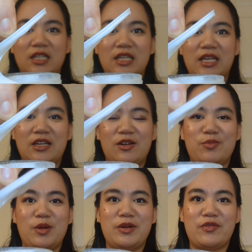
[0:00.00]
like
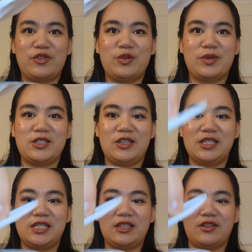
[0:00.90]
probably not for you. As you
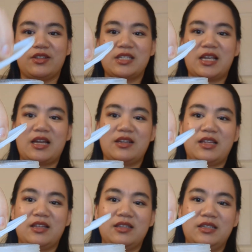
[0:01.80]
can see there, that's kind of
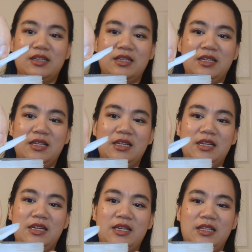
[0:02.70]
that
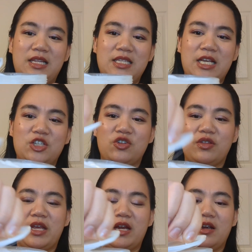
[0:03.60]
texture
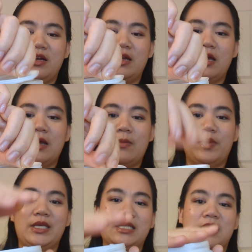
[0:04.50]
there.
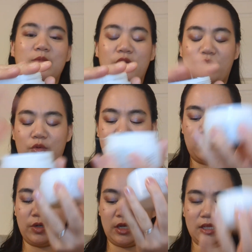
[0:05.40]
But yes, I'm looking forward to
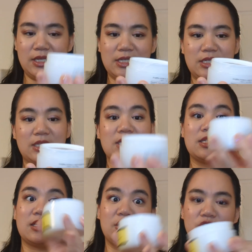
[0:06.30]
putting this, because
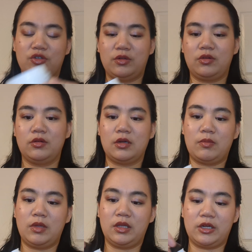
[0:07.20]
this is 100
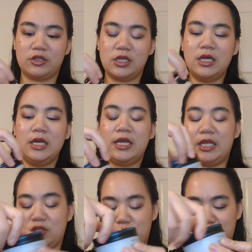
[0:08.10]
milliliters,
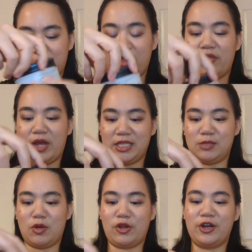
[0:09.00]
into that
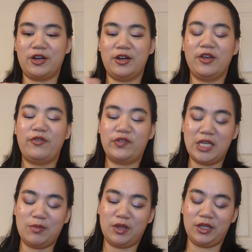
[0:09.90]
smaller
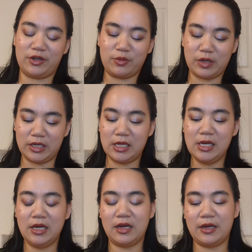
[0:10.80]
15 milliliter one.
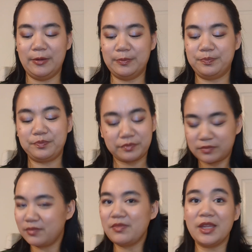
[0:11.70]

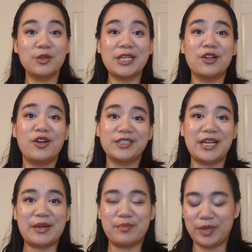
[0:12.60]
It'll take a long
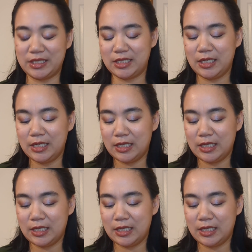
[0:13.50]
time, but